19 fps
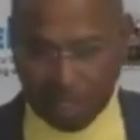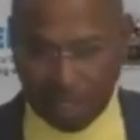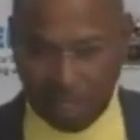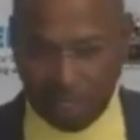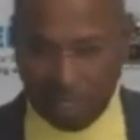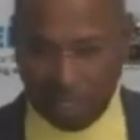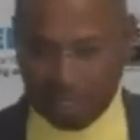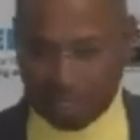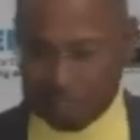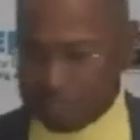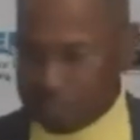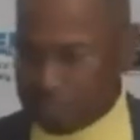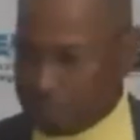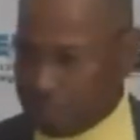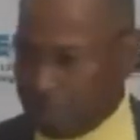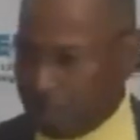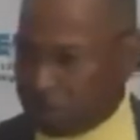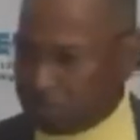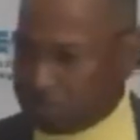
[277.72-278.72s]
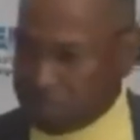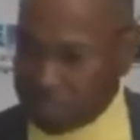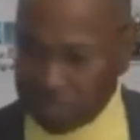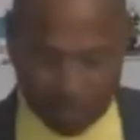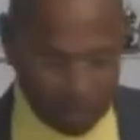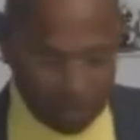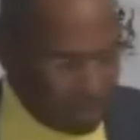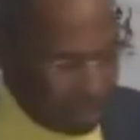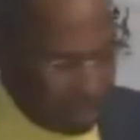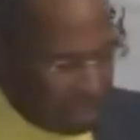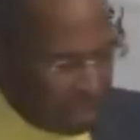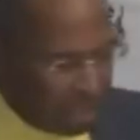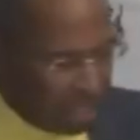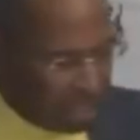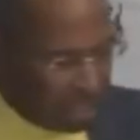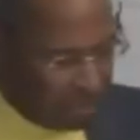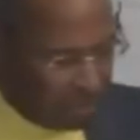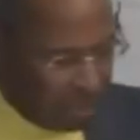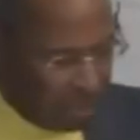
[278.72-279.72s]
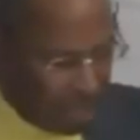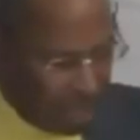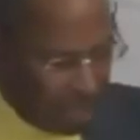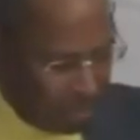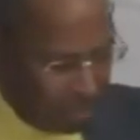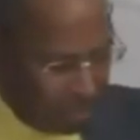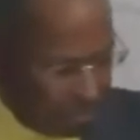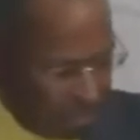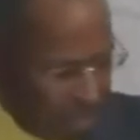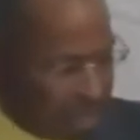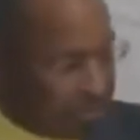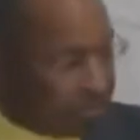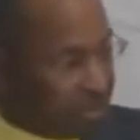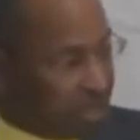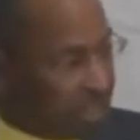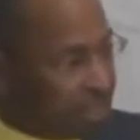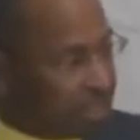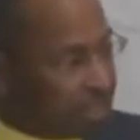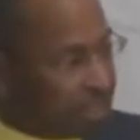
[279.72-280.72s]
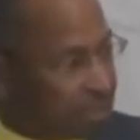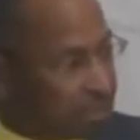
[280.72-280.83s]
as the Omicron has become evident.